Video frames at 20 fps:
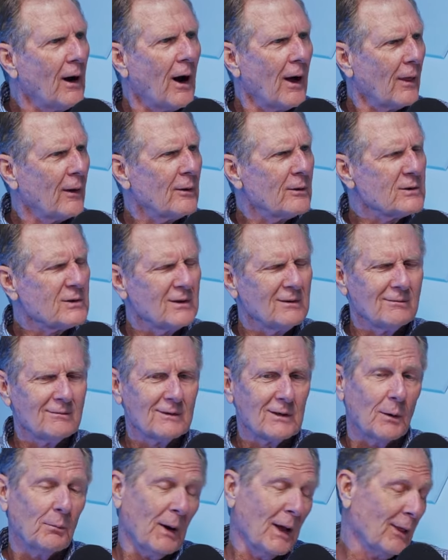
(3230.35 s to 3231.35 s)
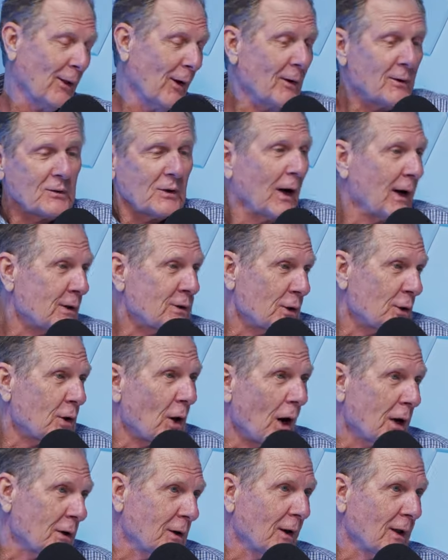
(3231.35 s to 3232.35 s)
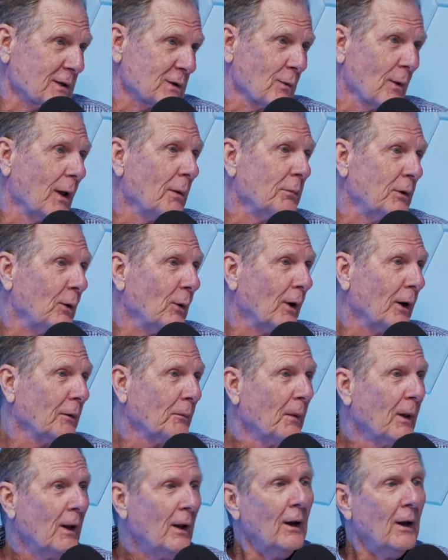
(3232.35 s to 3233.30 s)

And so my lawyer said I should talk to you. That's what I'm doing.